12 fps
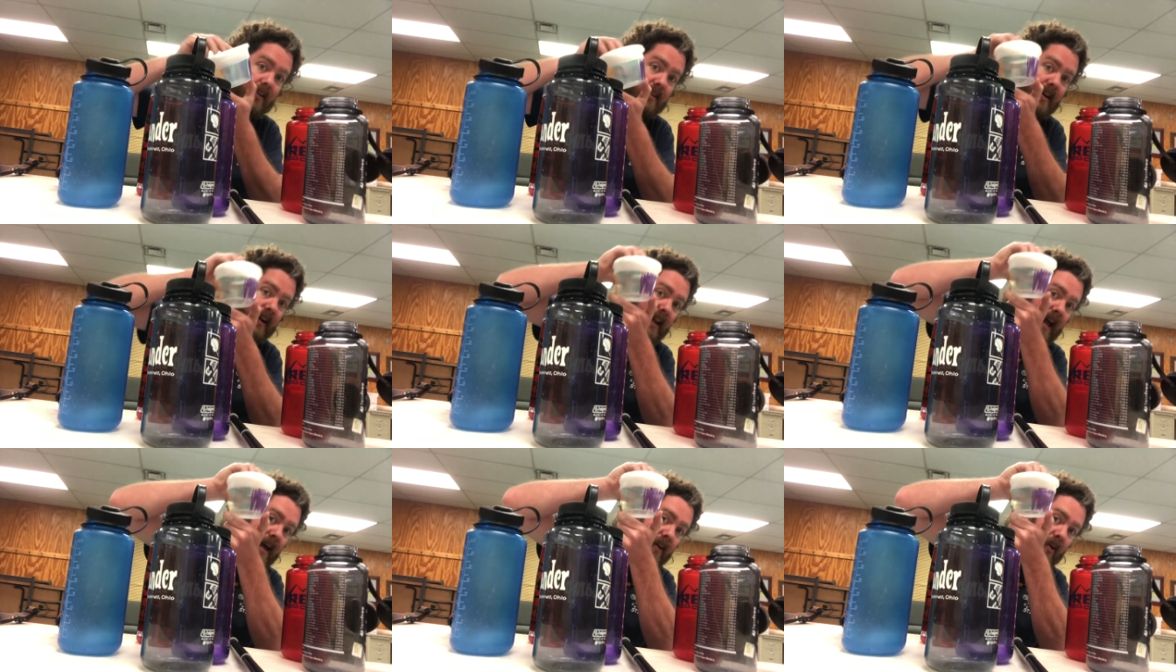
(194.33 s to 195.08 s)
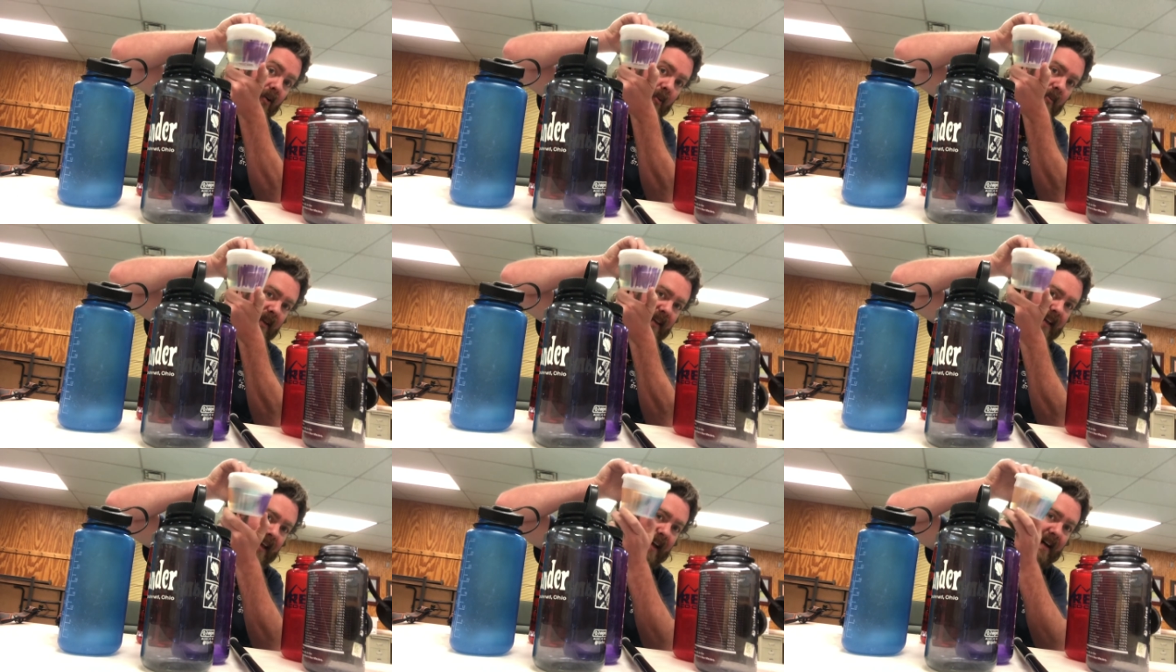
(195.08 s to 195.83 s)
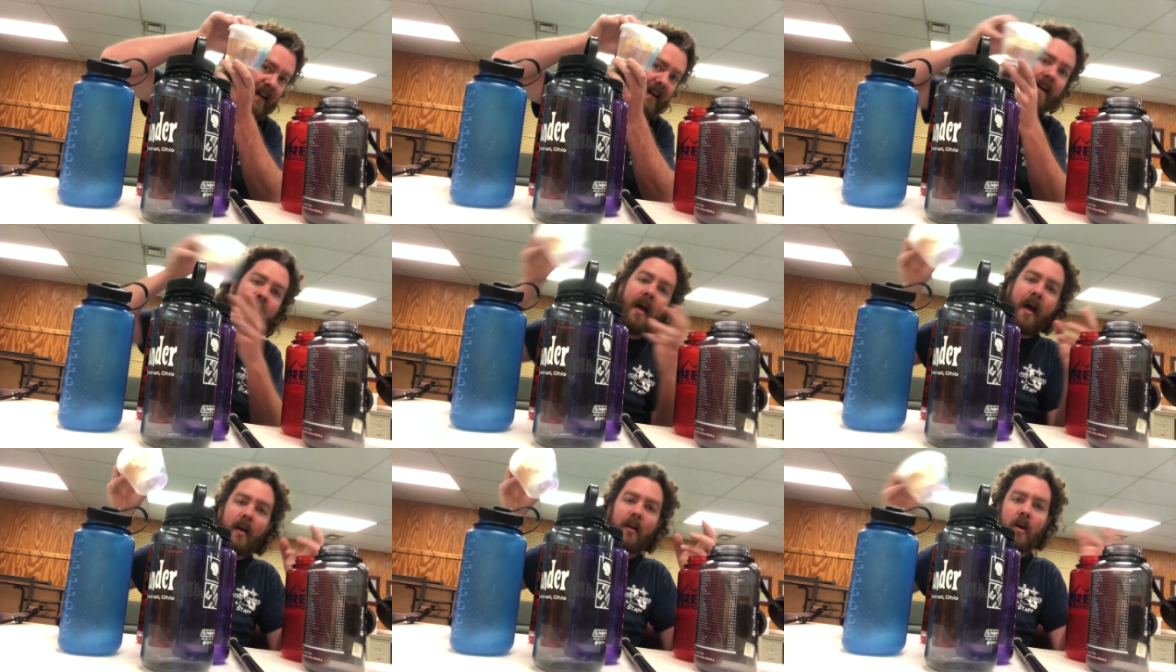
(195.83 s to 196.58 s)
done it at home, yeah,
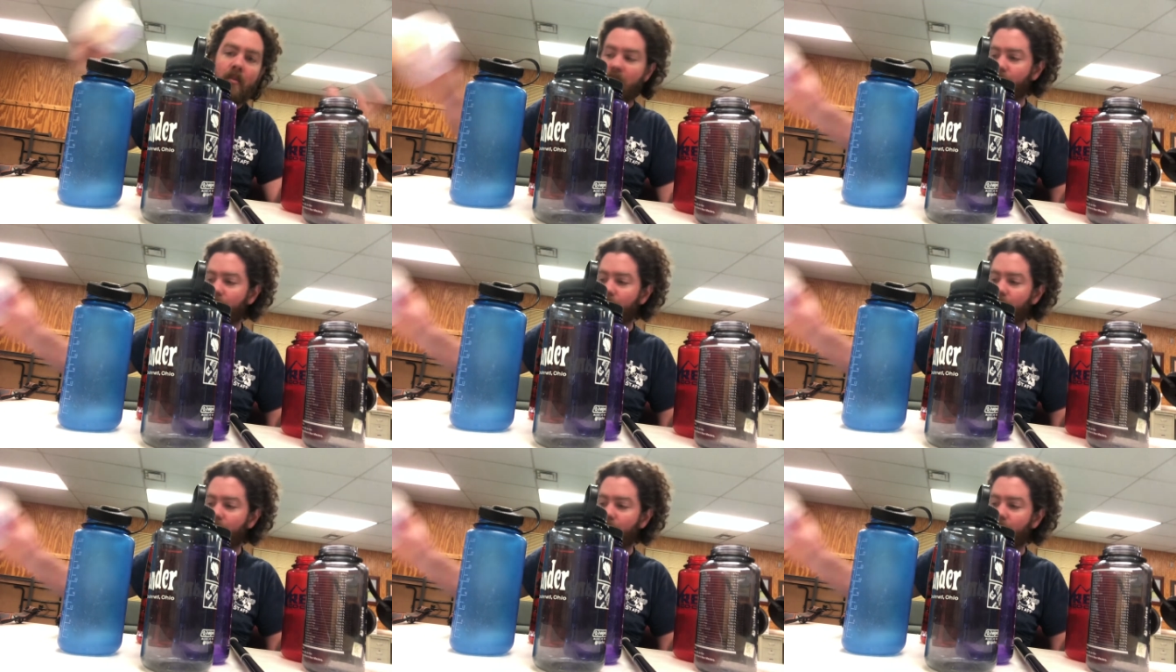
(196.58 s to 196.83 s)
coming